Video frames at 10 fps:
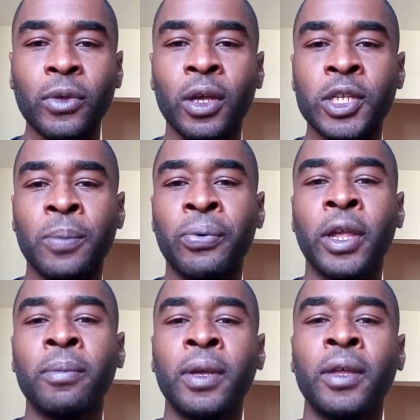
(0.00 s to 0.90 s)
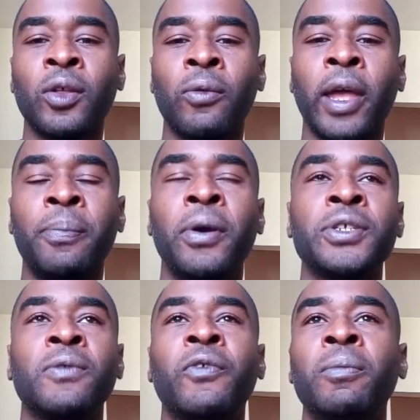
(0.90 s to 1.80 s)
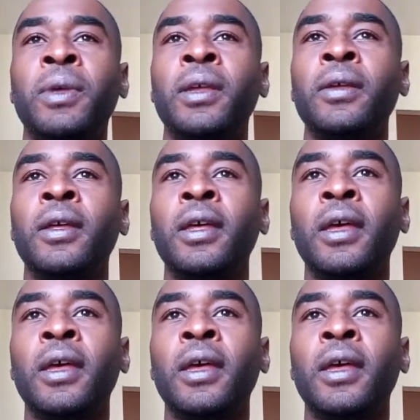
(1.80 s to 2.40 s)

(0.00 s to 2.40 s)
to bring me the right person for me.